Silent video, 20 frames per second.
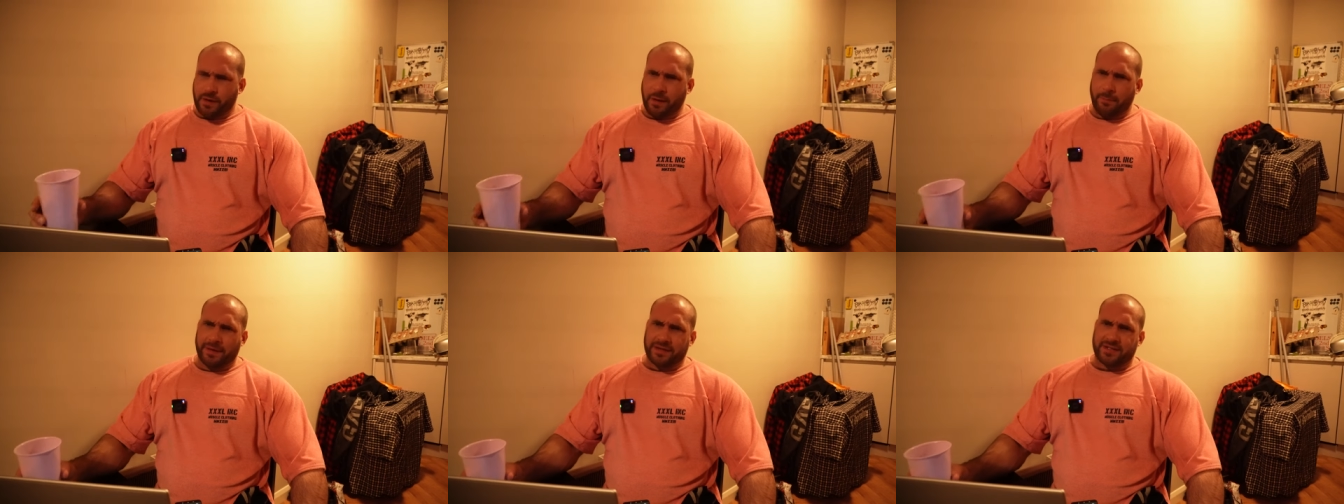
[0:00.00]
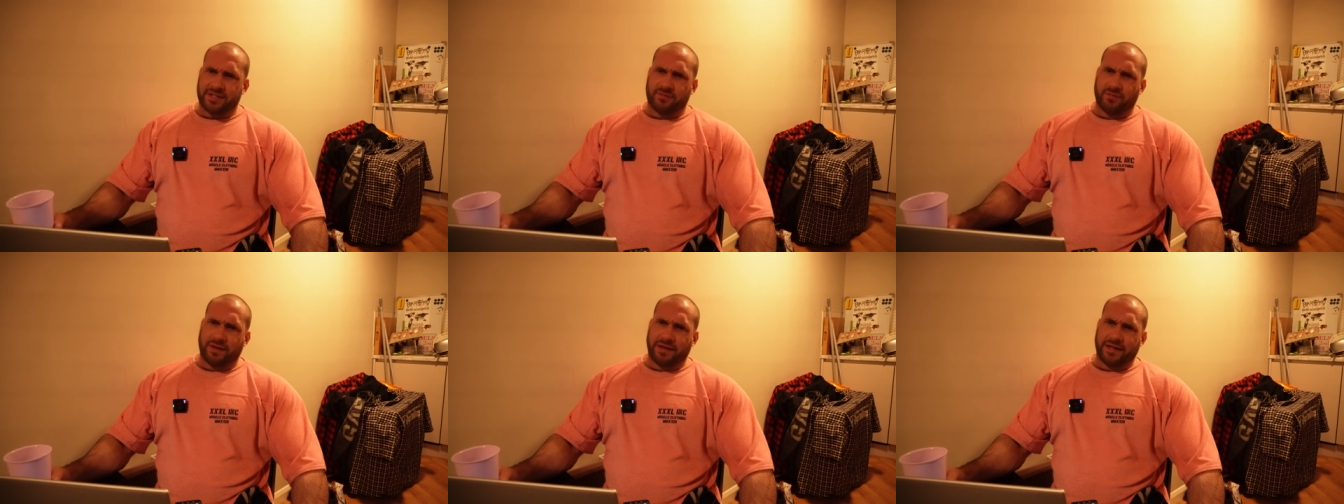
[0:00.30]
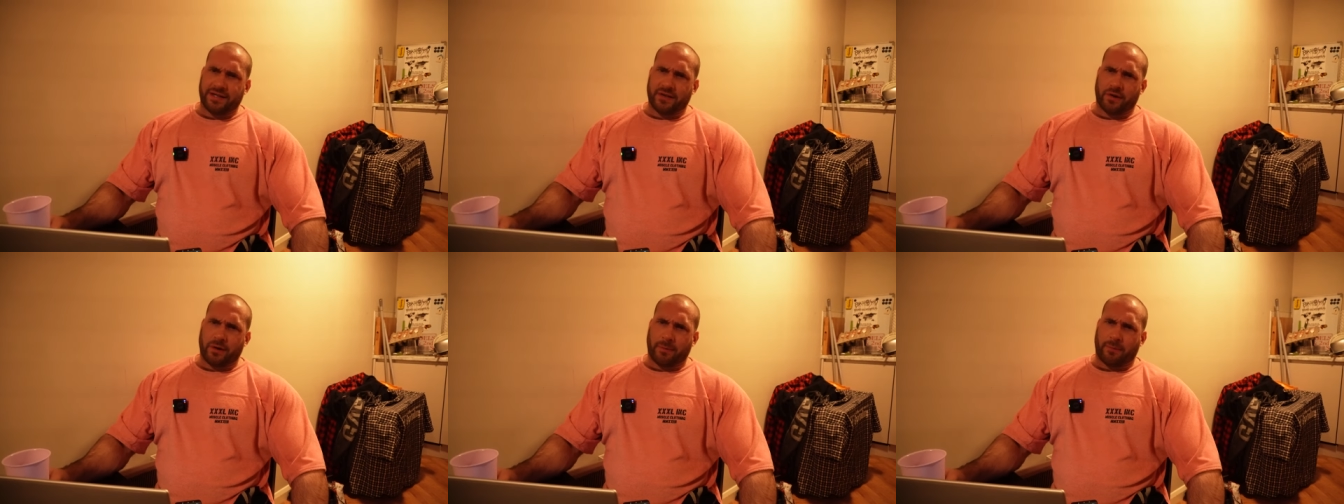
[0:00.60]
But to
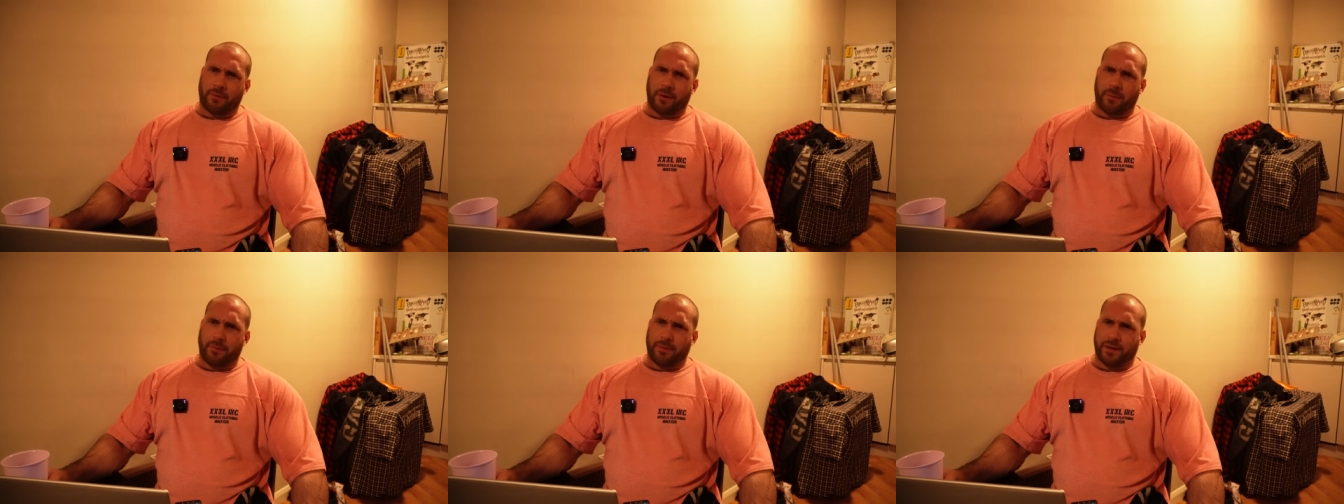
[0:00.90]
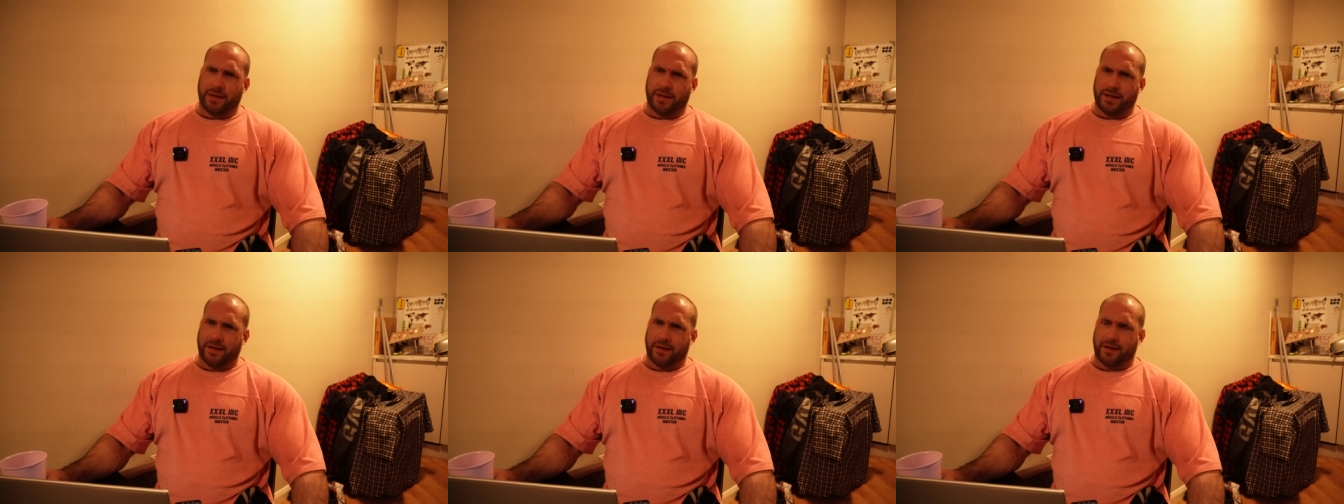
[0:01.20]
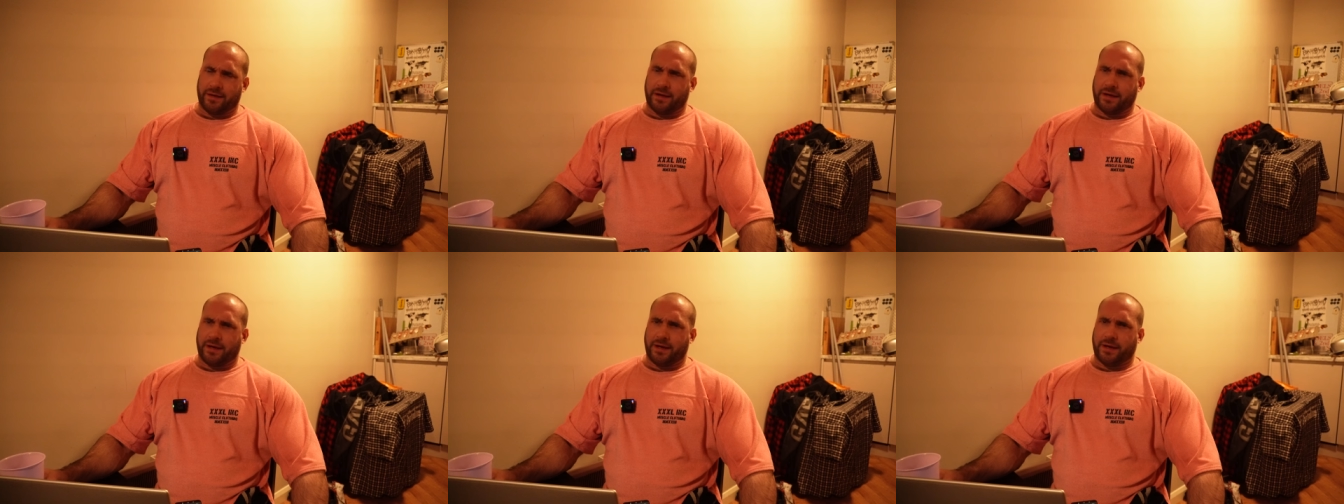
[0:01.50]
really do it properly
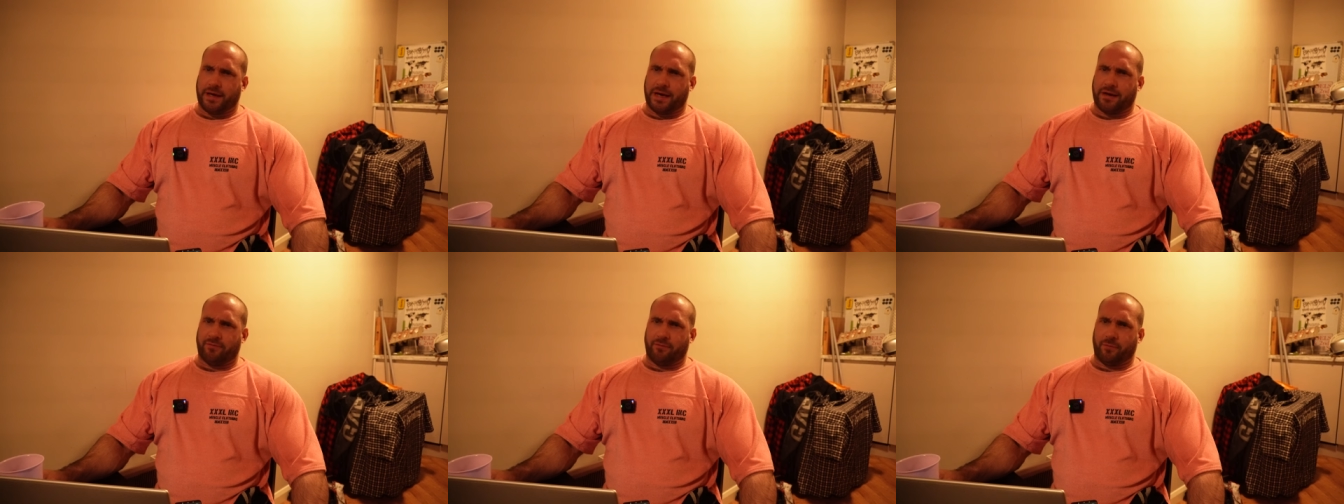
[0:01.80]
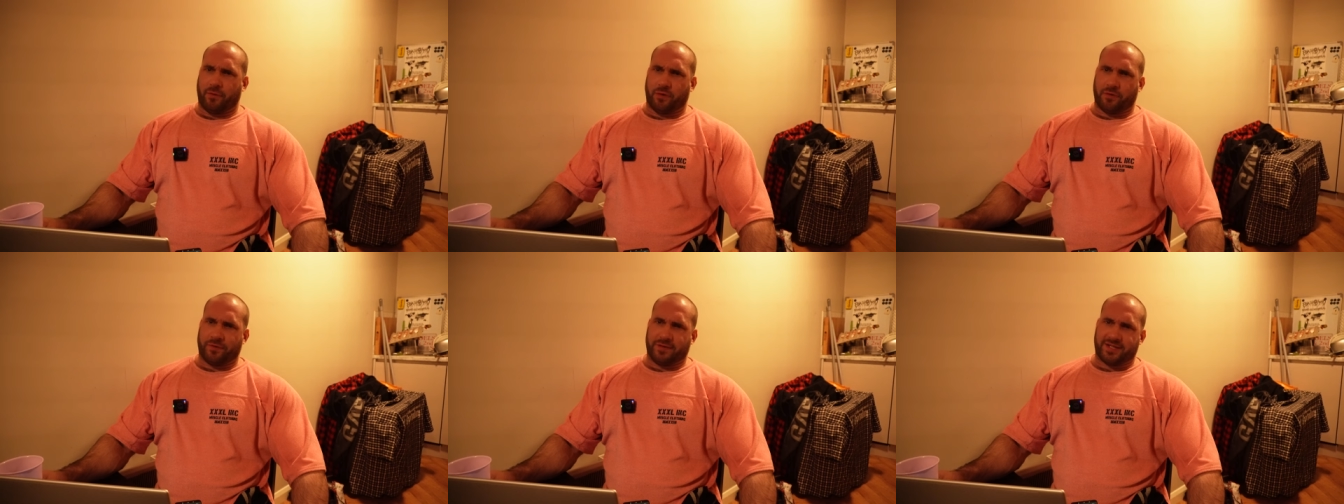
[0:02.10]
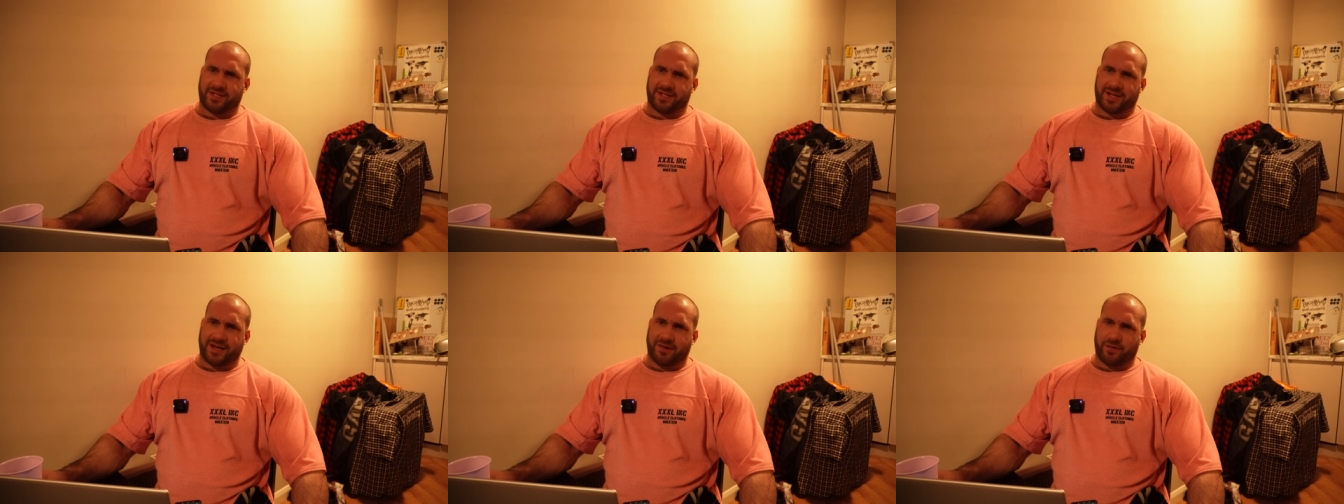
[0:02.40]
and, and have more of a
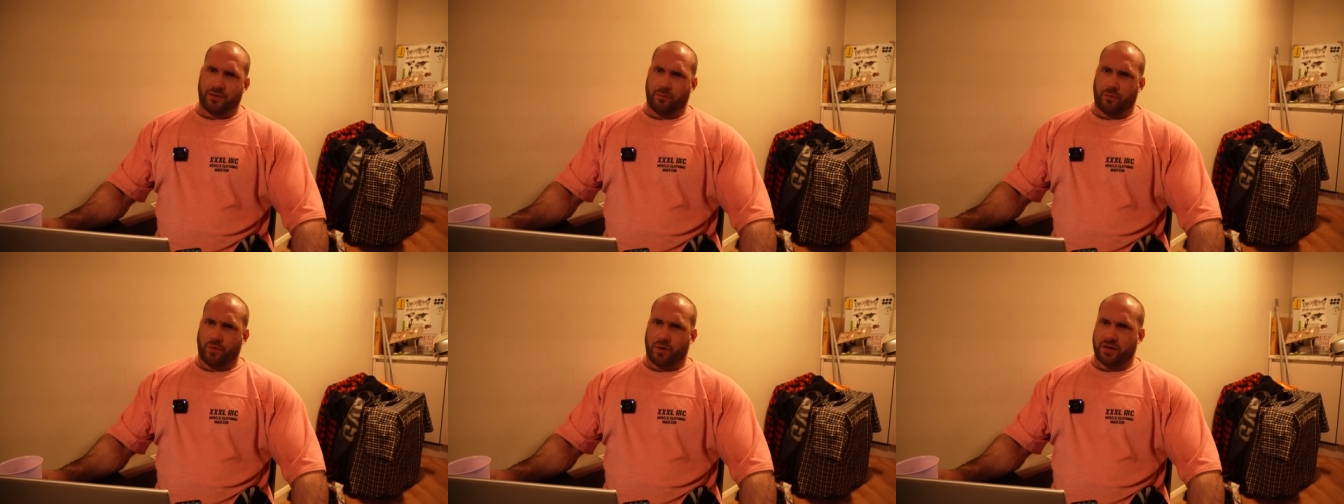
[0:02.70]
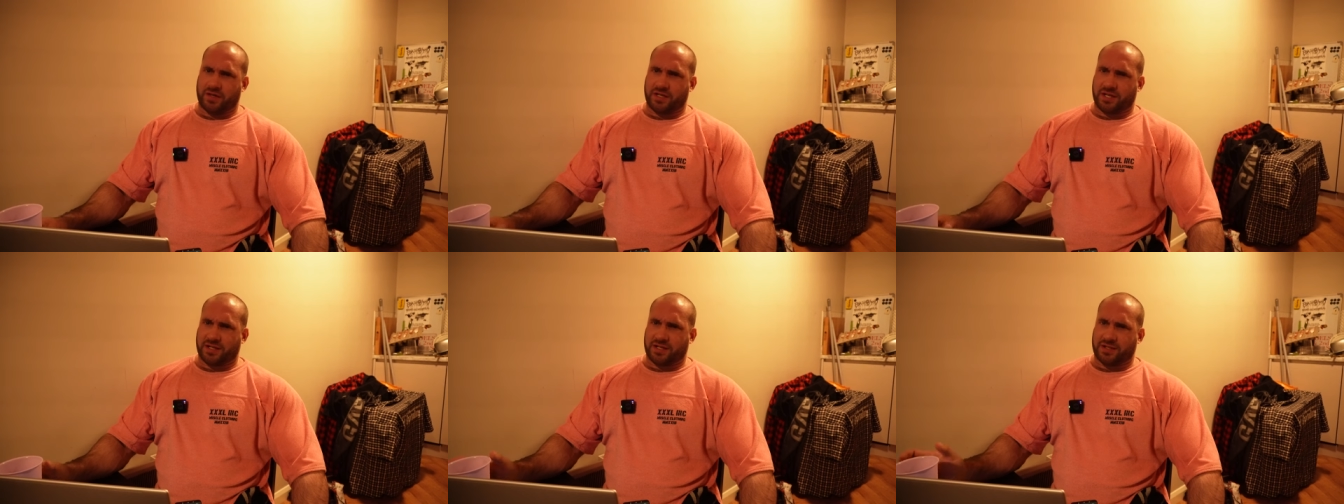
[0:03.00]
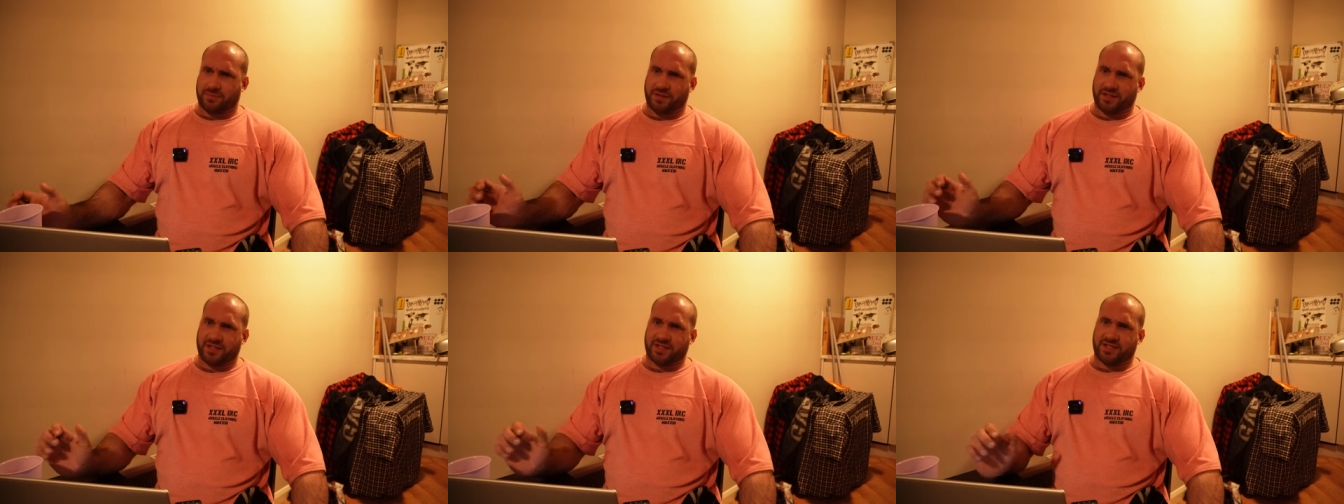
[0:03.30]
steer on what
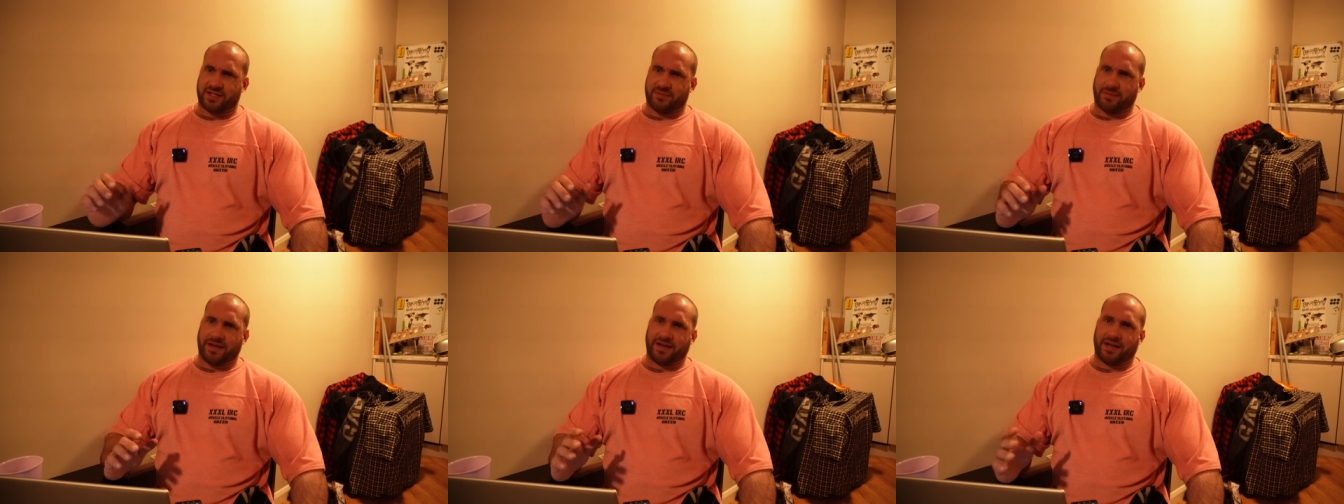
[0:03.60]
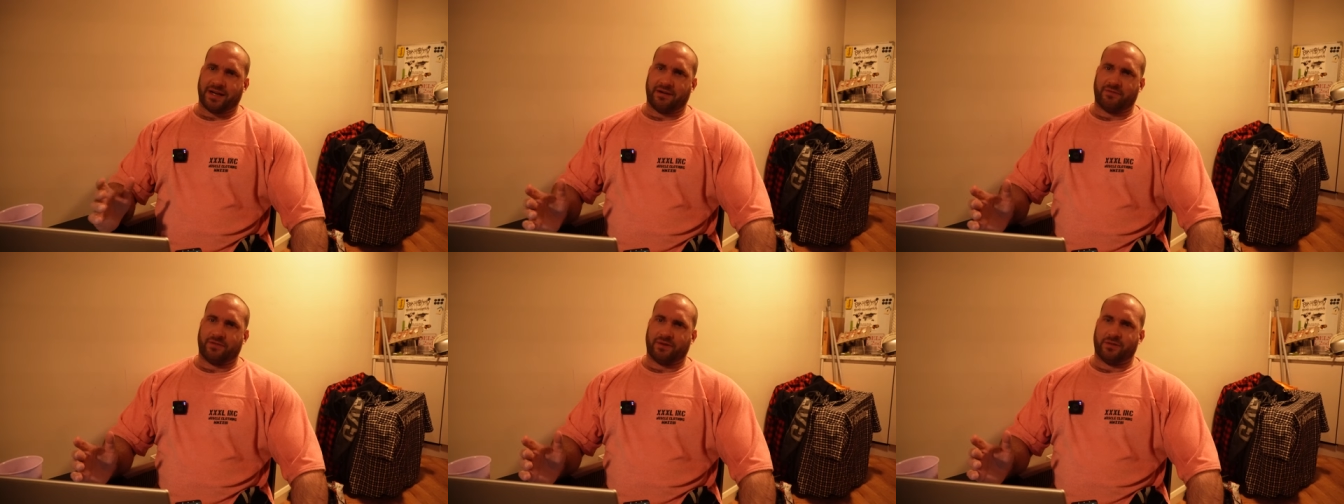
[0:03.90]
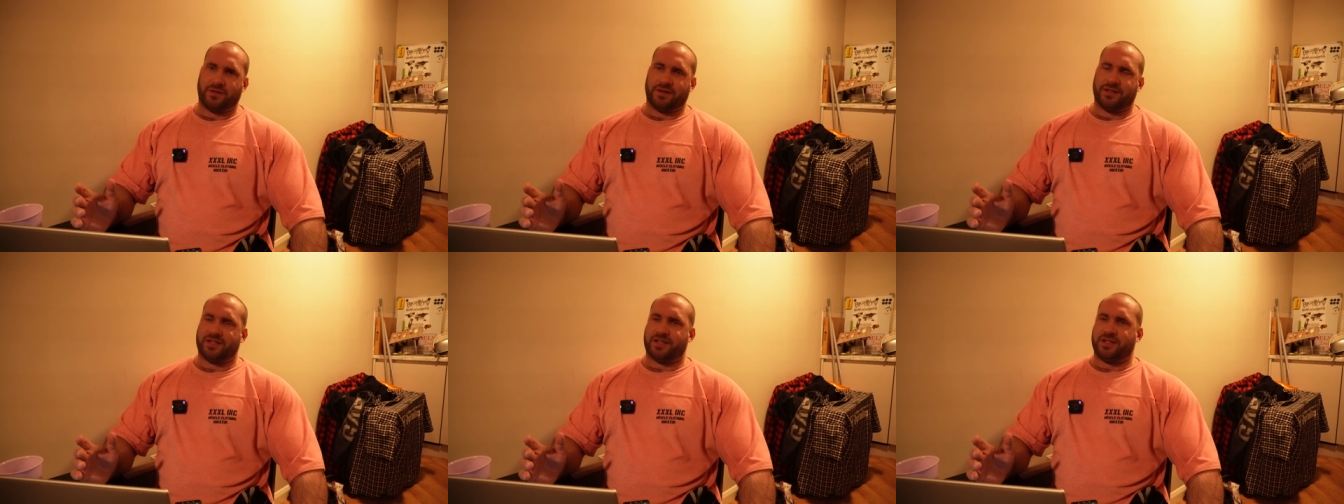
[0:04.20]
adjustments to make
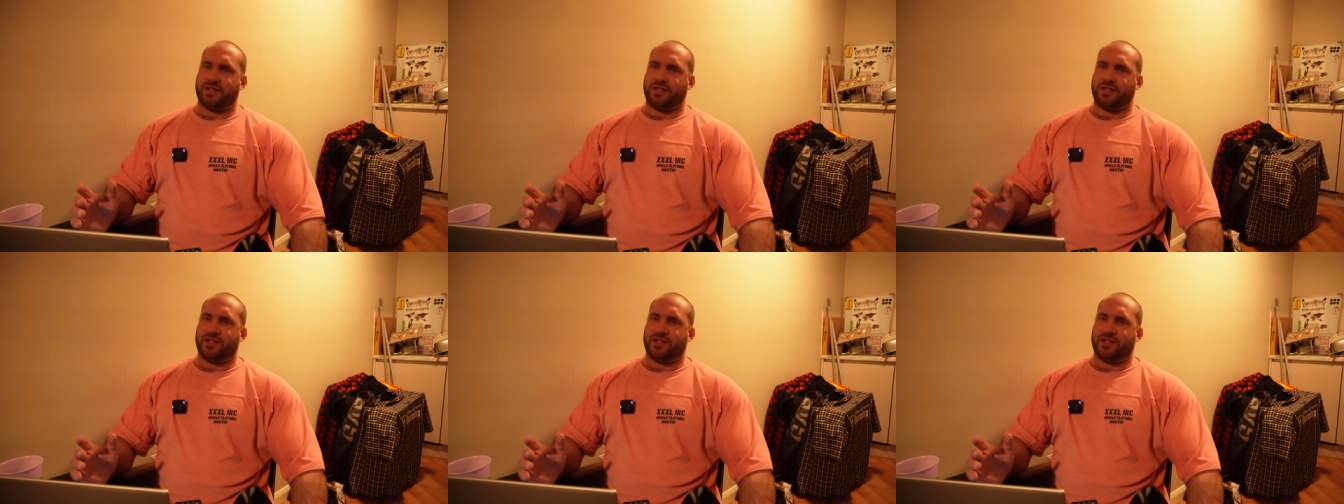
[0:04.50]
afterwards,